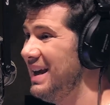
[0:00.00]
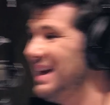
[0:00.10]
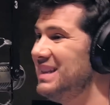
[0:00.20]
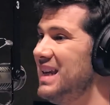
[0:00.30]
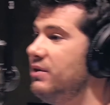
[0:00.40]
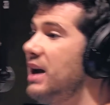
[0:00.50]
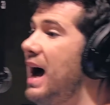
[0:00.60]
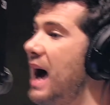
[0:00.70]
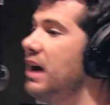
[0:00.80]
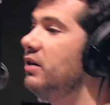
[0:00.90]
It's even
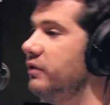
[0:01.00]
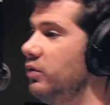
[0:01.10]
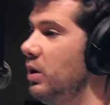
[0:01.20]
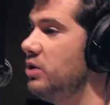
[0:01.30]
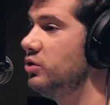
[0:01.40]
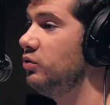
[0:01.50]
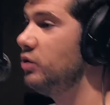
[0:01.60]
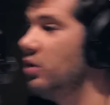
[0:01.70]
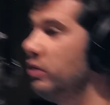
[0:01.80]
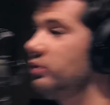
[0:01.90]
higher for ones who
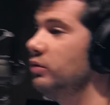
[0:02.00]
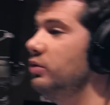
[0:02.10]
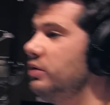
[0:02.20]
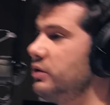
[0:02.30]
go through